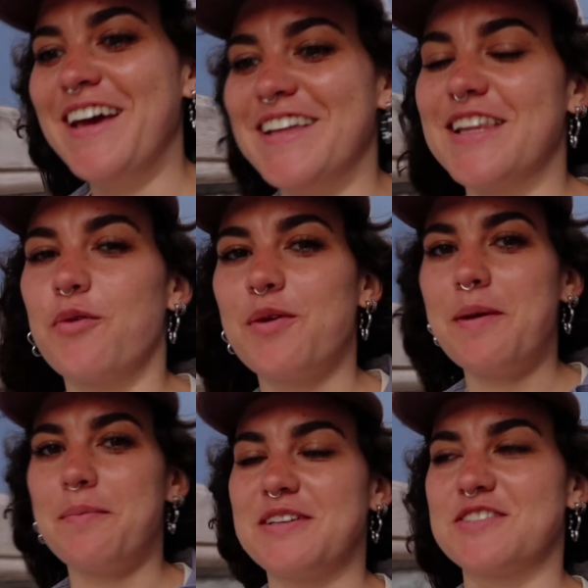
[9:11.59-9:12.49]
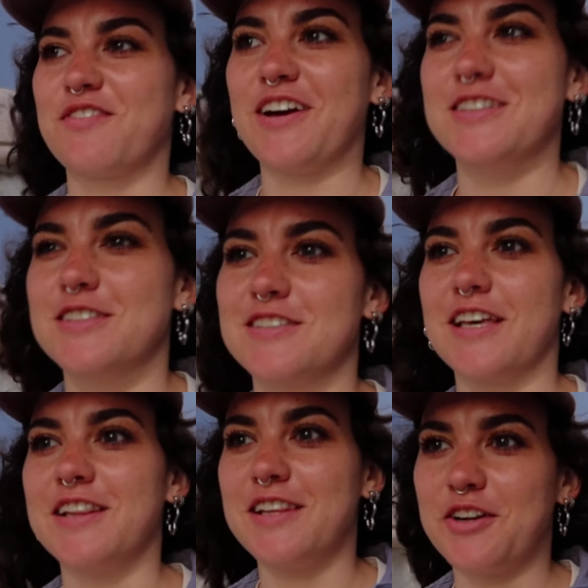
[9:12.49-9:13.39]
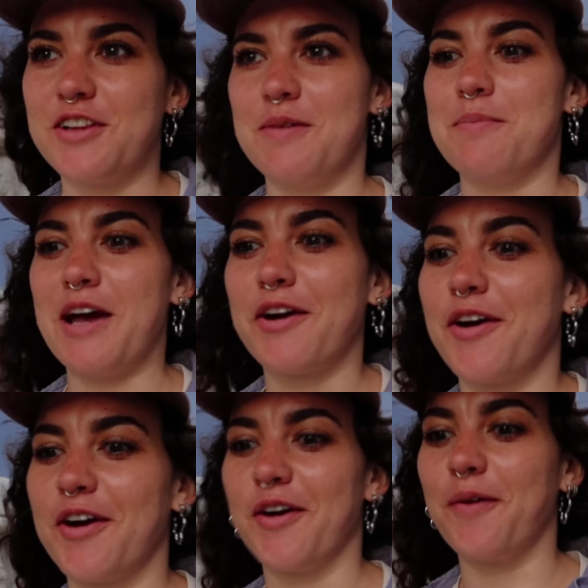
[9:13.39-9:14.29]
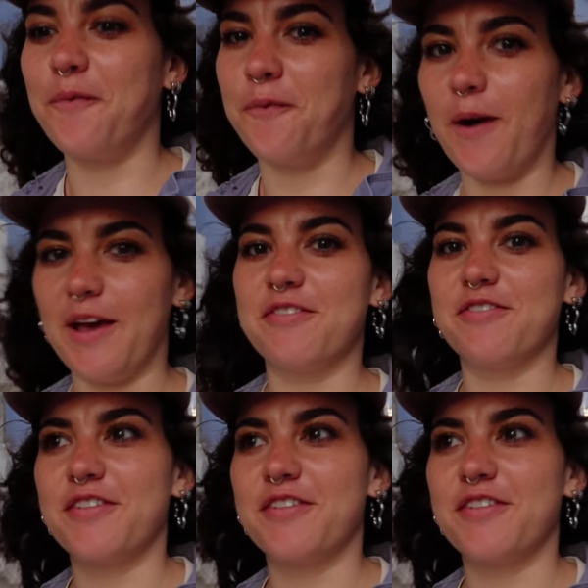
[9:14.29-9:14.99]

And like one of my best friends like literally met her wife